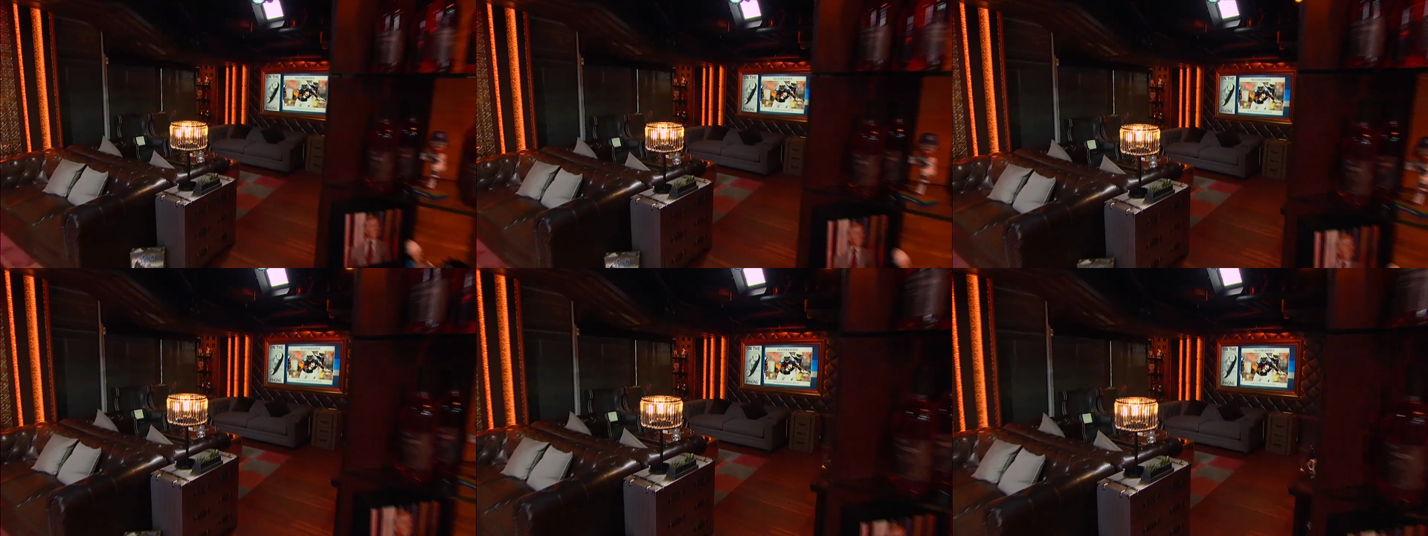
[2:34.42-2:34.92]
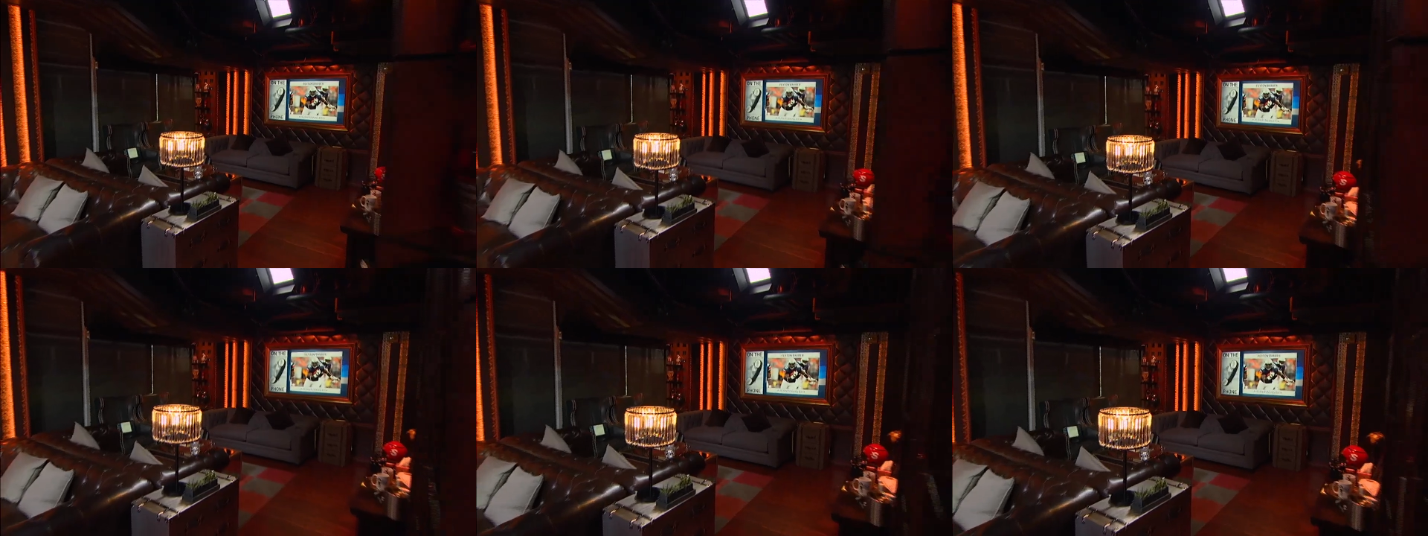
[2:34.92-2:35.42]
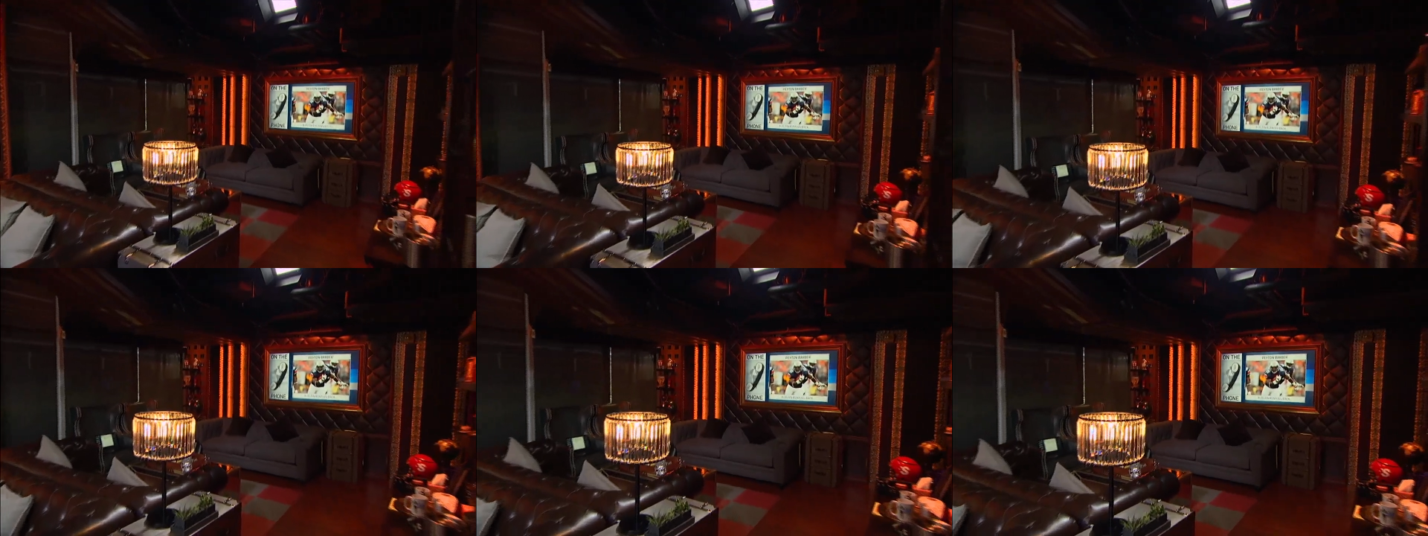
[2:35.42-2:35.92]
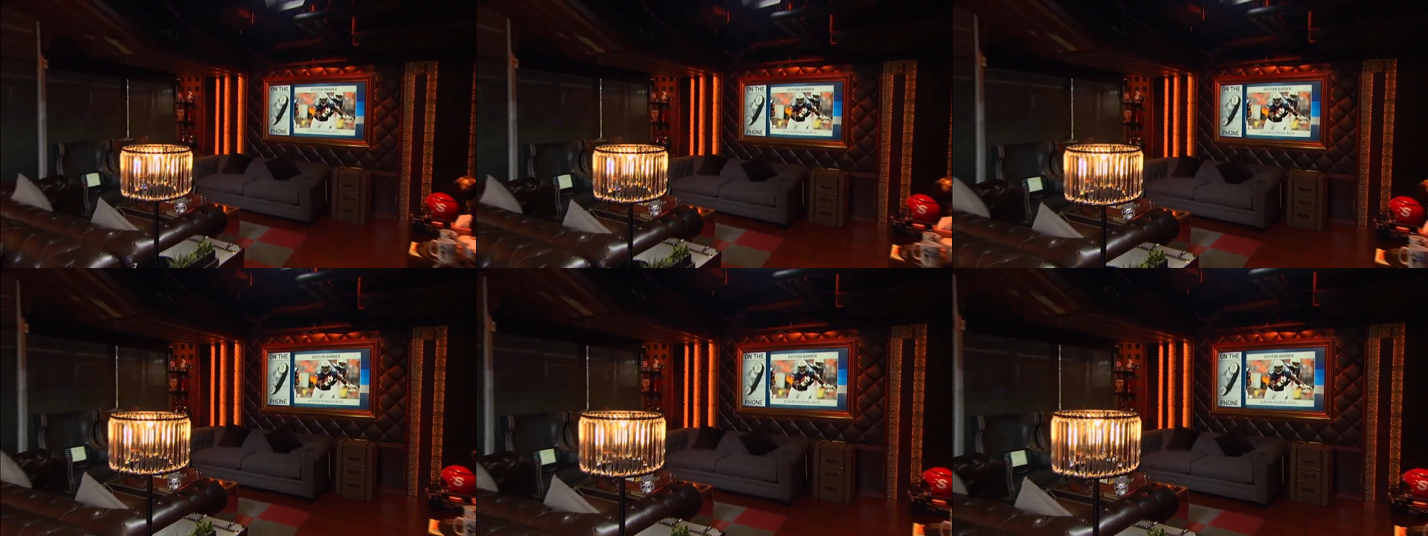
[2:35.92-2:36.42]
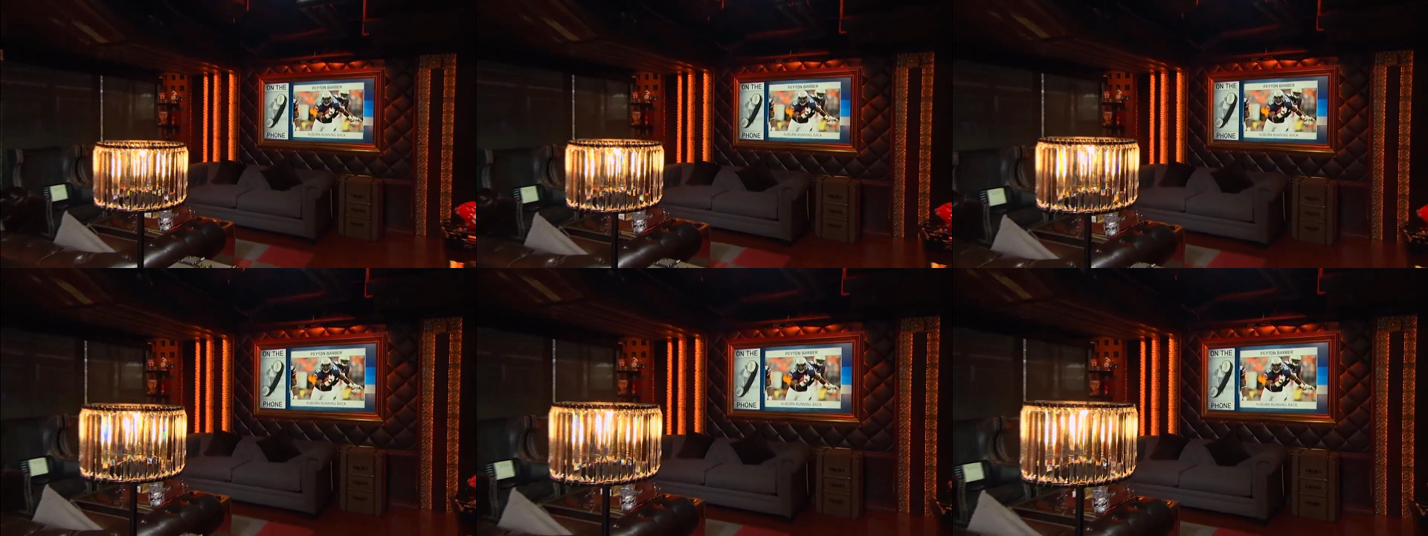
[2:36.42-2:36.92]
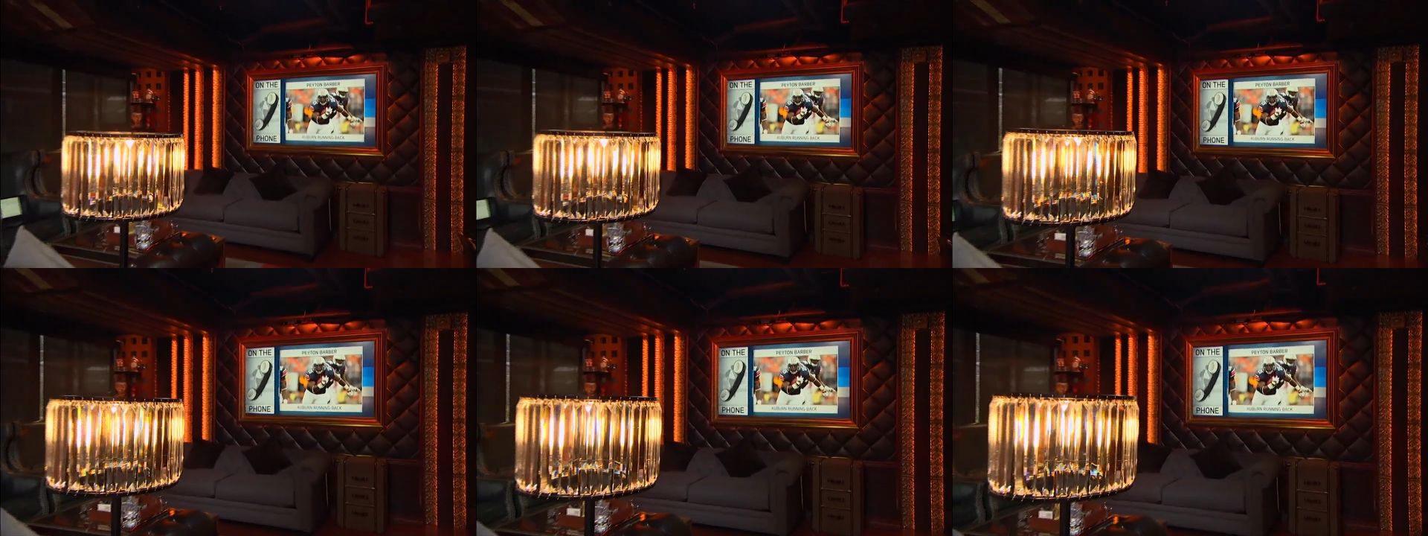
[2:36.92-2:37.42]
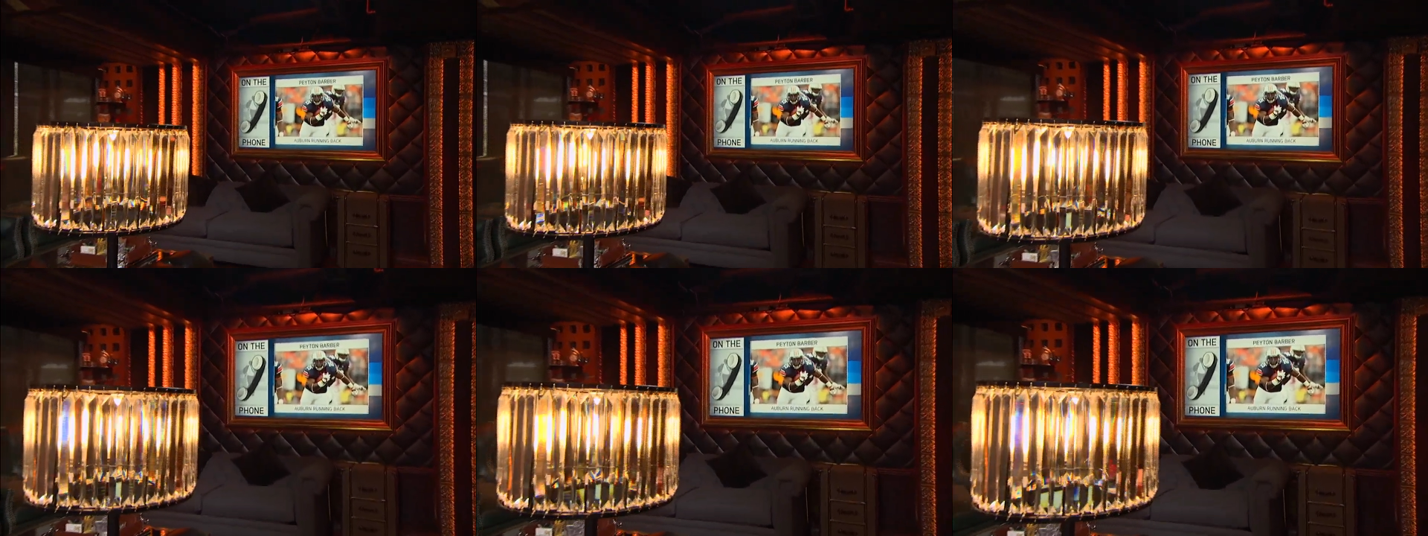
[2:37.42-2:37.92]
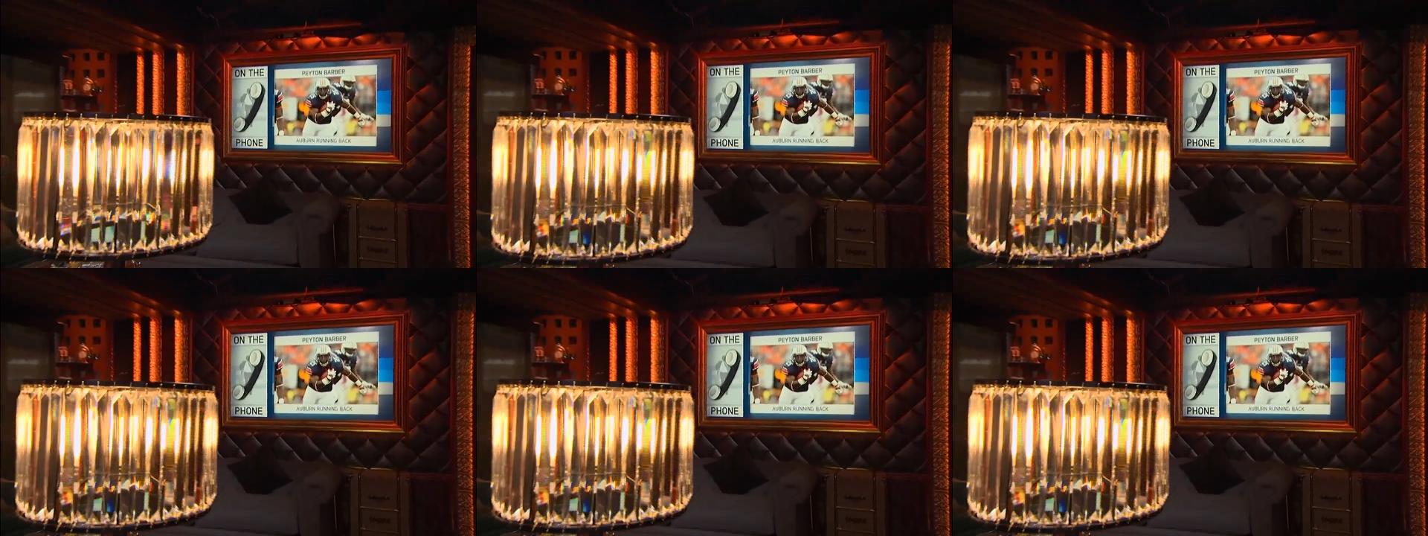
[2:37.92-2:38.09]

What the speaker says: Nobody's mouth can be seen.